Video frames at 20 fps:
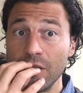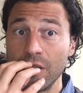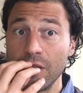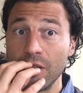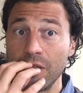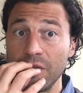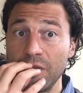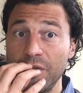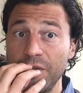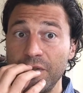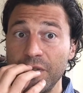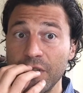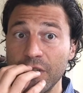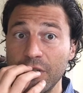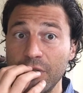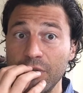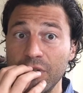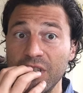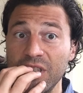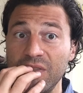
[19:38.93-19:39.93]
oh fuck,
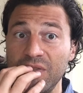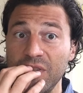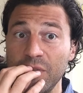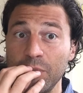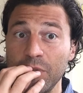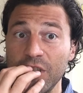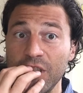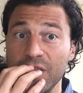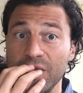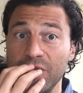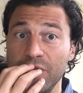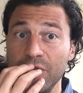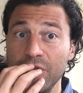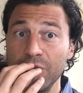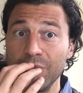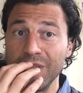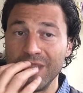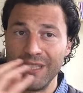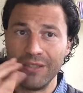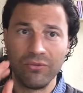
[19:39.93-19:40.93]
what did Wim Hof do to
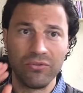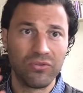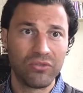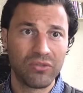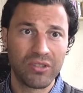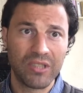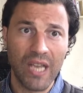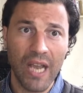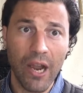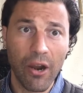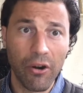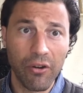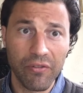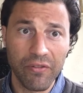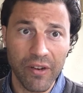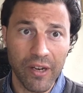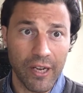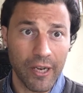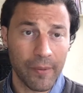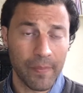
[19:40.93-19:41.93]
me? It was
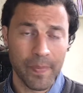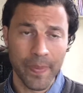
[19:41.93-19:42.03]
terrifying.